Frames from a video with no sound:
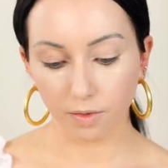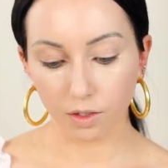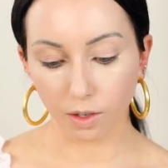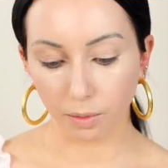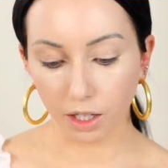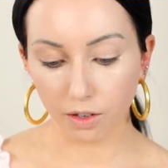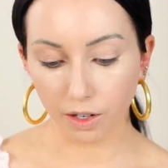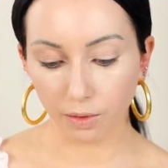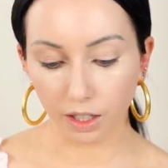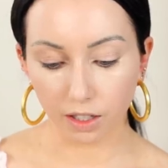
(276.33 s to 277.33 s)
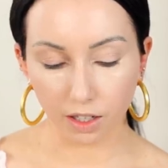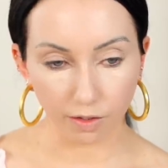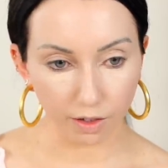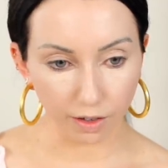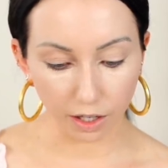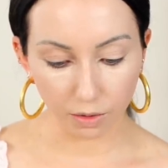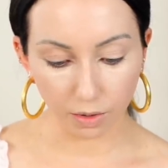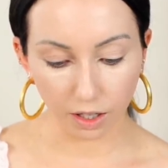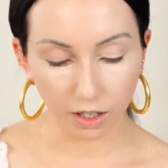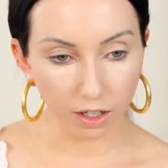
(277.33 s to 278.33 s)
So I'm gonna go in with this Cover F X
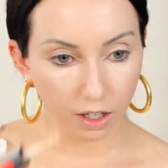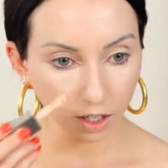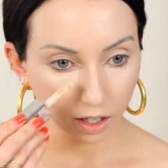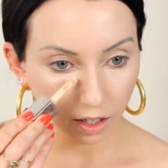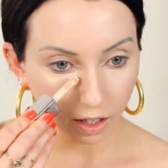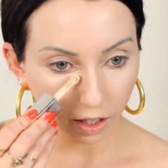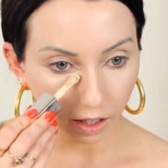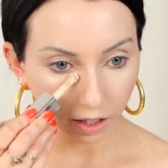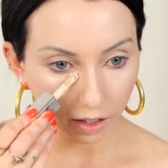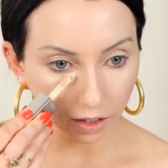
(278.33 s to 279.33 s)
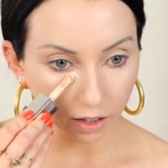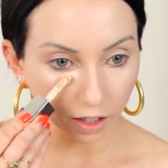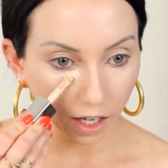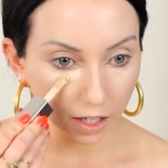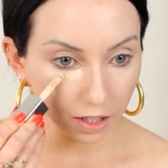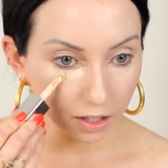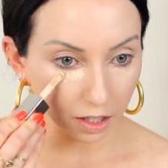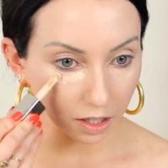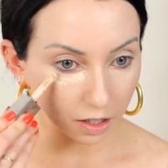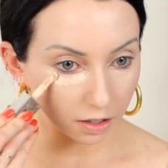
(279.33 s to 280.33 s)
one and dot this
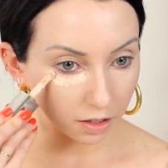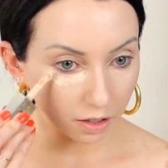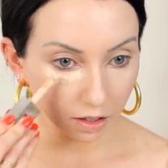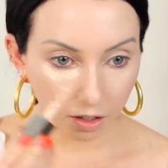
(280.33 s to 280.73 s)
on.